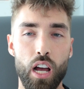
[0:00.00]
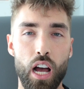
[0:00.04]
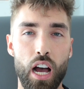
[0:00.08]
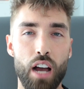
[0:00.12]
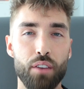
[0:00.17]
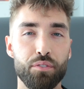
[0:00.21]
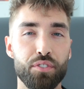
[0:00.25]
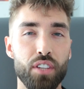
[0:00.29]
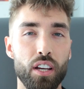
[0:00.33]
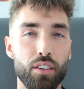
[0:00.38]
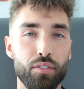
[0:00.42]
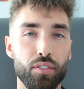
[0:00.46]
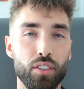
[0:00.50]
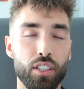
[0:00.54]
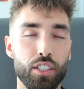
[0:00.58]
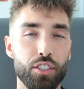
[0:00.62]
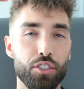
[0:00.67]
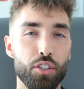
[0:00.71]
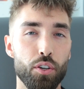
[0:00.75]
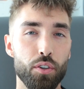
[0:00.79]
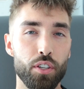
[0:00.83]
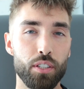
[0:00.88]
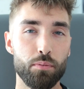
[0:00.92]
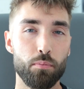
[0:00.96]
I've definitely
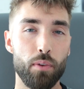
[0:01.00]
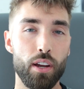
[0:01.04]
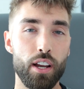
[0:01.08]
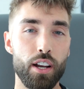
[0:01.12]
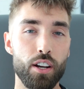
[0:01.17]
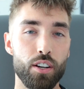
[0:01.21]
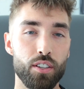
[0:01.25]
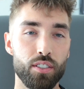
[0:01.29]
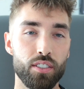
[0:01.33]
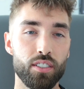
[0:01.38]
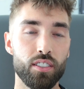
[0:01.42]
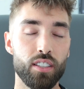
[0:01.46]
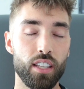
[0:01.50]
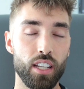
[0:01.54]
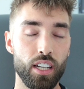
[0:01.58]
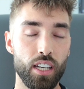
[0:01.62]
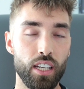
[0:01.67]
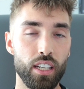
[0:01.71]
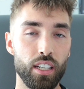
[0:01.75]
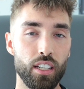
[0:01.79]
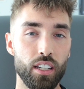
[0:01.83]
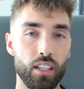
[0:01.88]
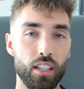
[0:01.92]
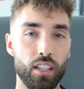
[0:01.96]
noticed my hair is
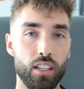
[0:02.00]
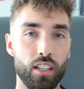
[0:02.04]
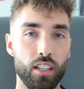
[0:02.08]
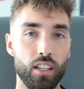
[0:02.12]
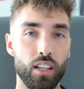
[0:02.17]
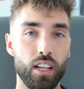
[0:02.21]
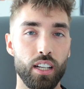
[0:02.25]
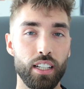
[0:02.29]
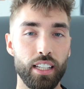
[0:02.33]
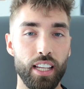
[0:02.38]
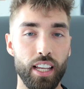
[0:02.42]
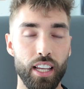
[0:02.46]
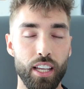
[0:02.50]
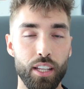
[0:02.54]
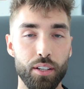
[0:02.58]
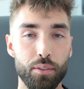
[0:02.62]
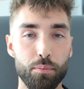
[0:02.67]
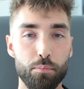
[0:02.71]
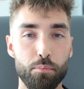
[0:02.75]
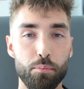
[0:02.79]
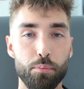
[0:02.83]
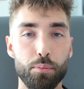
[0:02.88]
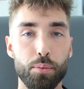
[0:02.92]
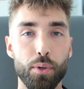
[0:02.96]
thinning
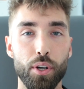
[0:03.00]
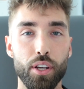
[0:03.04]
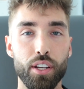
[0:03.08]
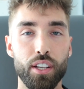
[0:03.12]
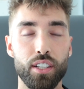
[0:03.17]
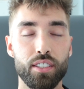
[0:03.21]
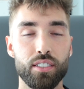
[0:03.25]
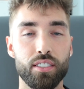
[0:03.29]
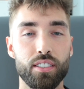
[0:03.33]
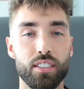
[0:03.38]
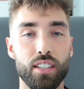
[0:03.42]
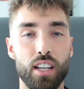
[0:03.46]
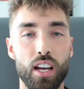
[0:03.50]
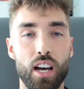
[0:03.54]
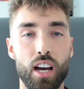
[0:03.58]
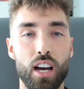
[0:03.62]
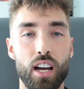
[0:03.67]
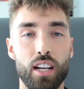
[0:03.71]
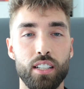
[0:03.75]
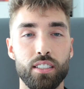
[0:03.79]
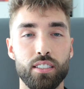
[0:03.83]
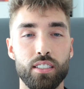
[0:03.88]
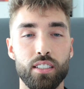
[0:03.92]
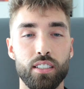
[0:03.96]
again, but it's
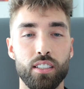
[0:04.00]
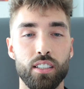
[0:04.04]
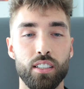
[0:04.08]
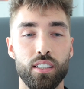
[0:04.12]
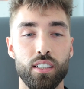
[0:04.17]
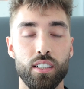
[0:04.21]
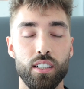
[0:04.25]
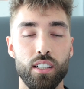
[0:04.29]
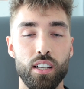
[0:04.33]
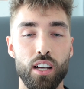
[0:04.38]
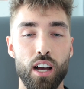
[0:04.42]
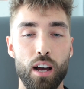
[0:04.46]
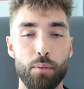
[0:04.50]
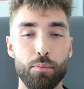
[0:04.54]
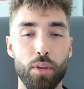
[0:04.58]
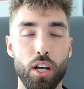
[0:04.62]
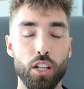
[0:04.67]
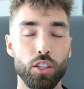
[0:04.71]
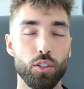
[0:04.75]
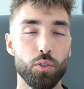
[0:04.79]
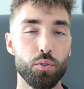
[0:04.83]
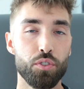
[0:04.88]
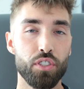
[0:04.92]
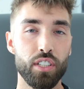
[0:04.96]
not, I'm
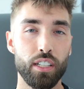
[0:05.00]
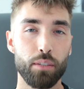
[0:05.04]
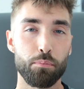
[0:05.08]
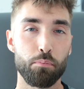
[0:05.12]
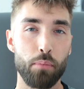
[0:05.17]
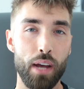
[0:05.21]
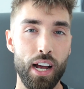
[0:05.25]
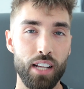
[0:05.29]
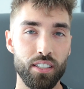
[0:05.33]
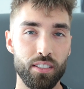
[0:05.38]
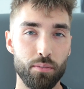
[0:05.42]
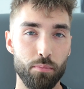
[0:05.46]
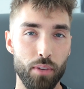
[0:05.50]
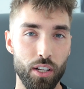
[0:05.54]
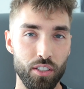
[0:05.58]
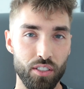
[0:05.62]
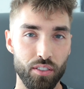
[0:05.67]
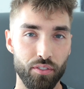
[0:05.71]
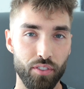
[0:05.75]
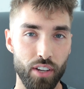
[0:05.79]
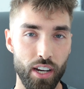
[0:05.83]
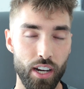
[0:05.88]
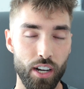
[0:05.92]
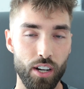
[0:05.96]
not losing mass
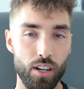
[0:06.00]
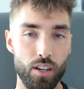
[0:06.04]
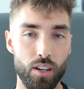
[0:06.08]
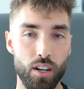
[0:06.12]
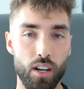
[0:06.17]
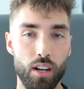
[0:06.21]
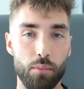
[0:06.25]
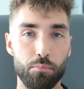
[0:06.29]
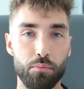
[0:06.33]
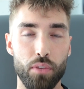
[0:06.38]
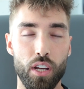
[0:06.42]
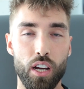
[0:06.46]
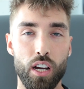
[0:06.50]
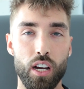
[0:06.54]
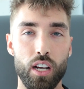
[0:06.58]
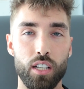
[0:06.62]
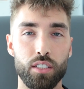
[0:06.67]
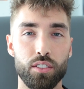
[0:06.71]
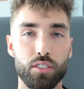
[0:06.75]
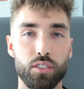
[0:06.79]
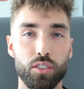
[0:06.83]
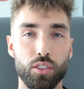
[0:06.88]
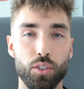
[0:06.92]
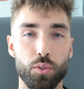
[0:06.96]
amounts of hair. I'm
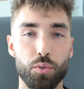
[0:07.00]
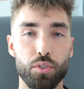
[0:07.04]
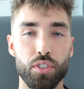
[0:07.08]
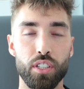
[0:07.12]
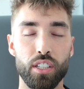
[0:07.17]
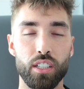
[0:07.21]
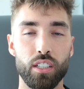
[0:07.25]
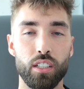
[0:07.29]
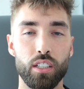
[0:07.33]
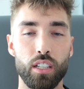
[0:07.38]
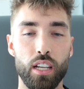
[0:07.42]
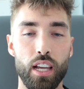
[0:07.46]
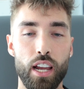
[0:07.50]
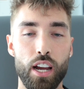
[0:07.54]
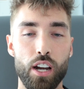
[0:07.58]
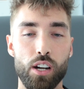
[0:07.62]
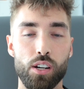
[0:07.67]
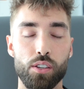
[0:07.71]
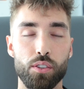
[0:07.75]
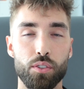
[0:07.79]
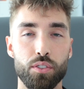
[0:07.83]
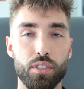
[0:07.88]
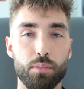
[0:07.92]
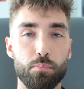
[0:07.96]
not losing
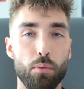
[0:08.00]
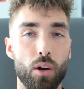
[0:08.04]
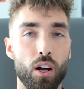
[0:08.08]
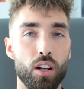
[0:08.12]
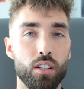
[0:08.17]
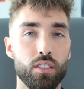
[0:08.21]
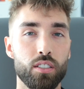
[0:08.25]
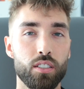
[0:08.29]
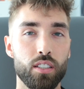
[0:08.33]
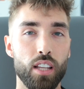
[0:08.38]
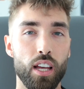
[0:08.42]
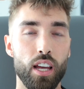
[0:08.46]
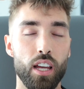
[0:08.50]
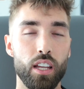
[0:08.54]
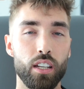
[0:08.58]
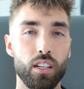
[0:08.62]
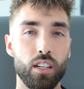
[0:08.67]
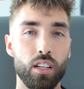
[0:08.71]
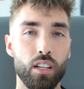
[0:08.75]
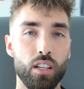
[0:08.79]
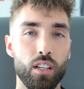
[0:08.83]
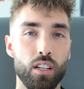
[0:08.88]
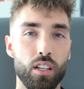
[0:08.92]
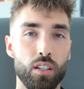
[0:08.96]
hair in the spots
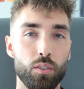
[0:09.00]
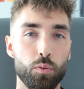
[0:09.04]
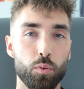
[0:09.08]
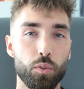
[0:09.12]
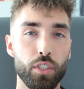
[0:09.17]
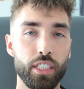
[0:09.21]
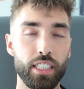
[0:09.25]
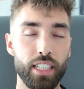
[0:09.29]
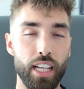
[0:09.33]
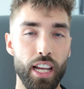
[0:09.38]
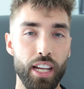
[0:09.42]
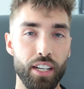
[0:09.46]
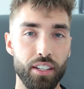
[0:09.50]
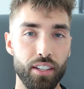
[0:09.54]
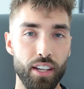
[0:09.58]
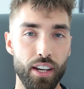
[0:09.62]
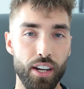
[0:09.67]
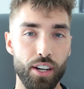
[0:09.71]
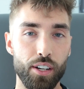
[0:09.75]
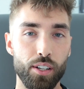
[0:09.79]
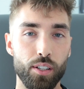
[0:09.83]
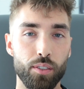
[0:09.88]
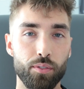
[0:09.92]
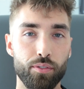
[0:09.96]
that regained
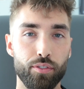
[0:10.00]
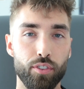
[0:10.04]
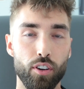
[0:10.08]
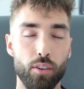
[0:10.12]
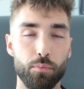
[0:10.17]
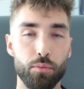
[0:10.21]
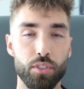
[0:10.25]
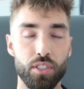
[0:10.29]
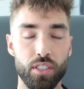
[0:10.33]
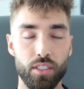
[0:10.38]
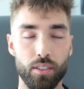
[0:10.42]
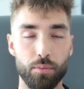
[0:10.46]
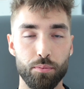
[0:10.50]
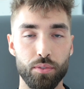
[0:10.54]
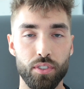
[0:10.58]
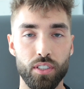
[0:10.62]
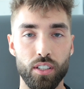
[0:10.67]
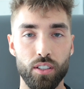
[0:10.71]
hair from the stem